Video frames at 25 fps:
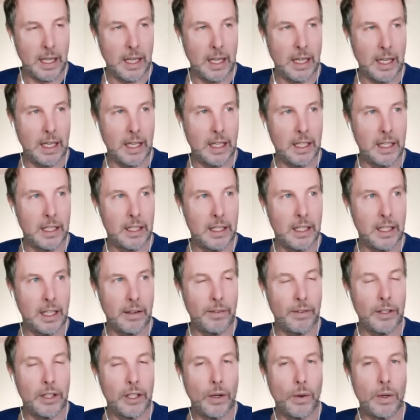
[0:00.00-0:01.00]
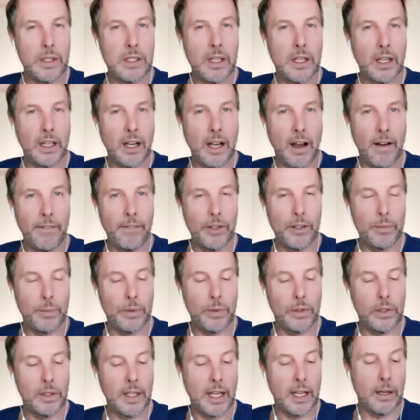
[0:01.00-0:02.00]
and even though it's
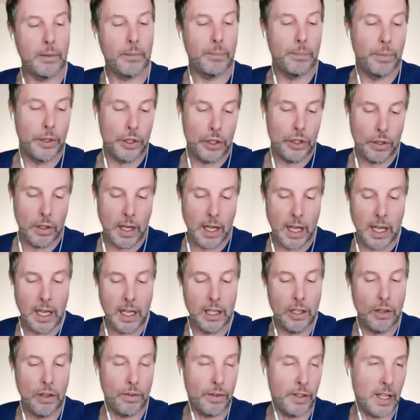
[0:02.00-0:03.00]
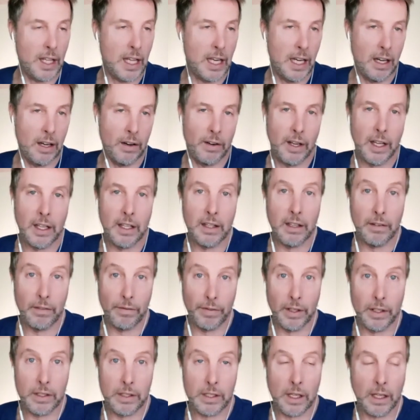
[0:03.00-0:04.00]
uncomfortable like put your hand over that area that
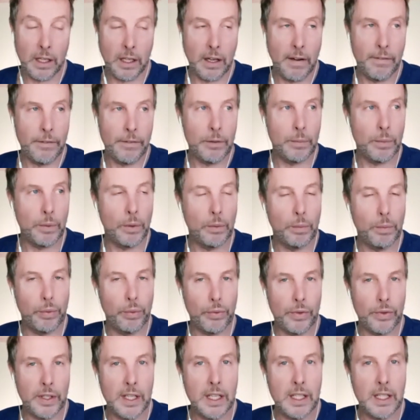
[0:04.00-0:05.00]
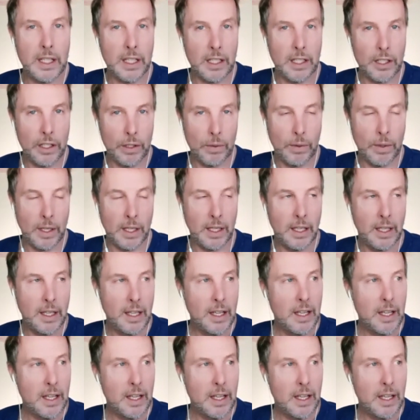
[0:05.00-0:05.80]
feels uncomfortable breathe into it